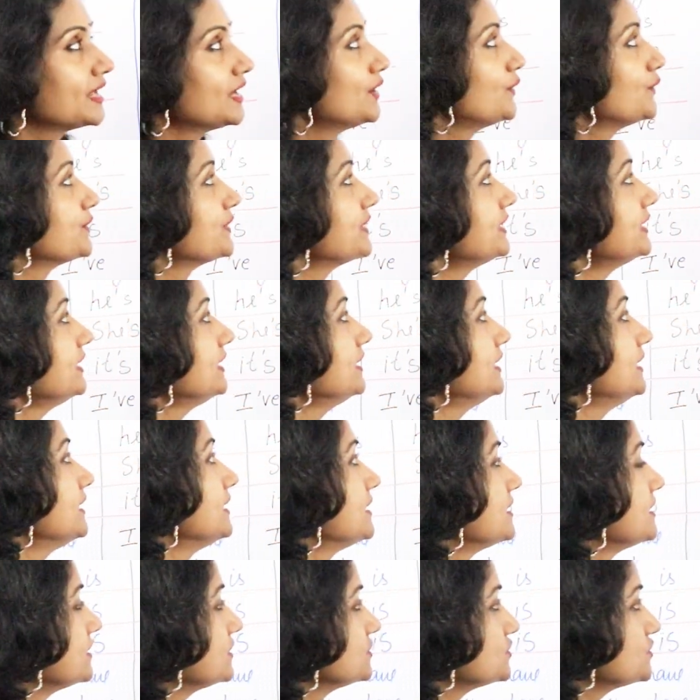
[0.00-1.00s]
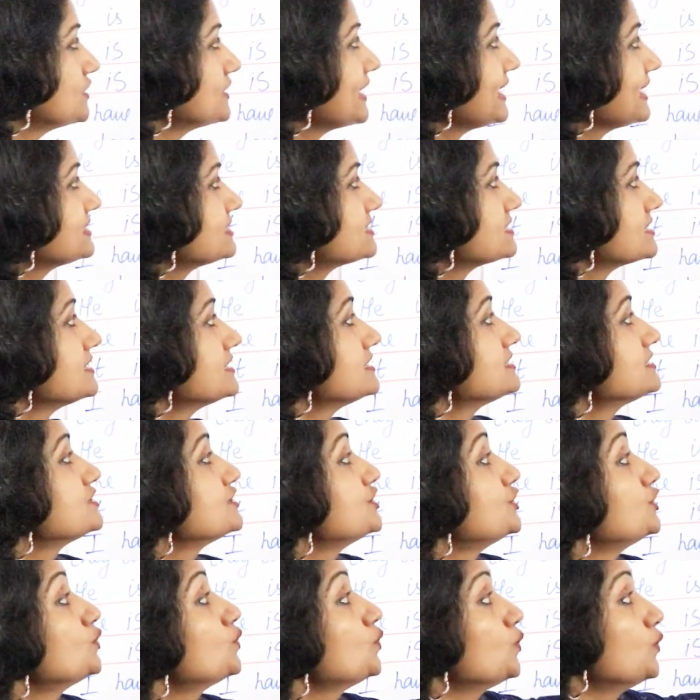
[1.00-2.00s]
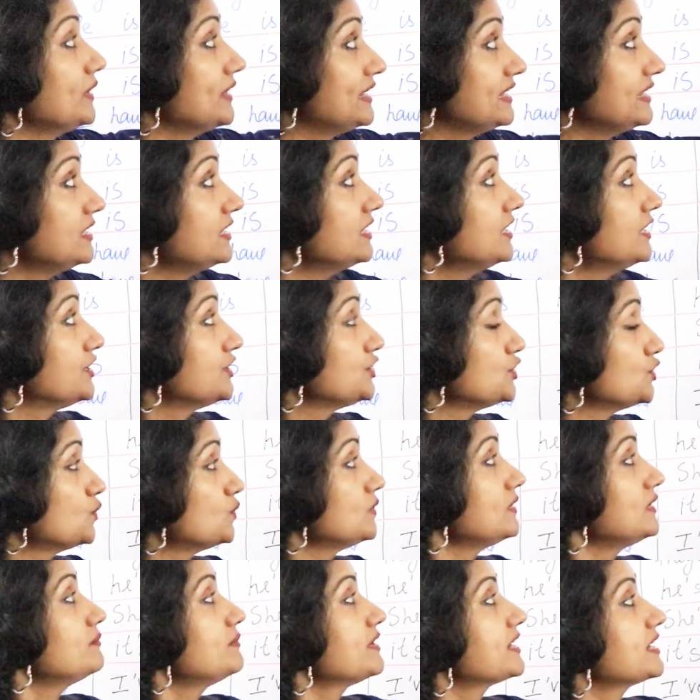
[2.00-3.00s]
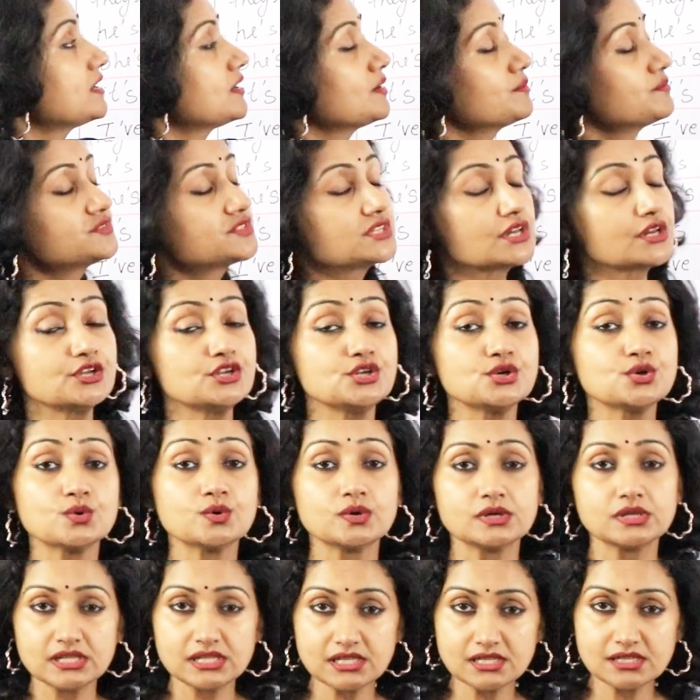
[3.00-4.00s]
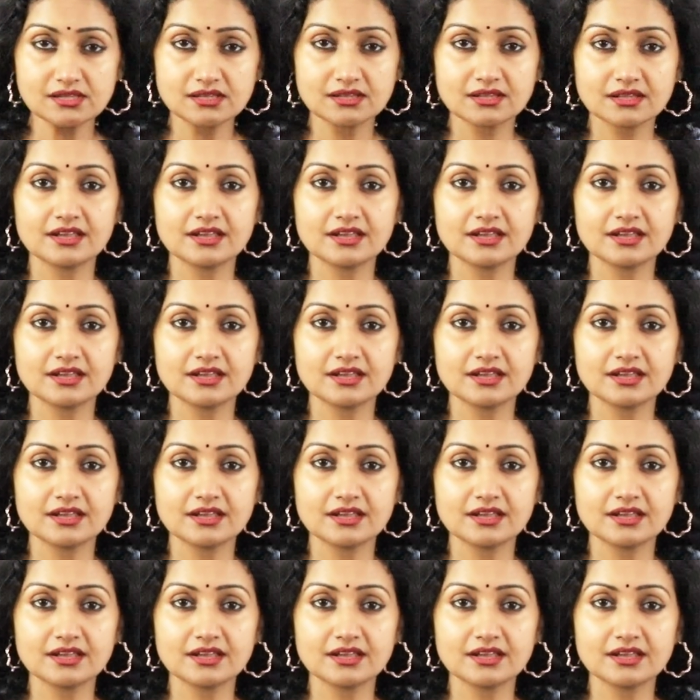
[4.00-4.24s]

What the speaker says: Okay, so next is you will becomes you will.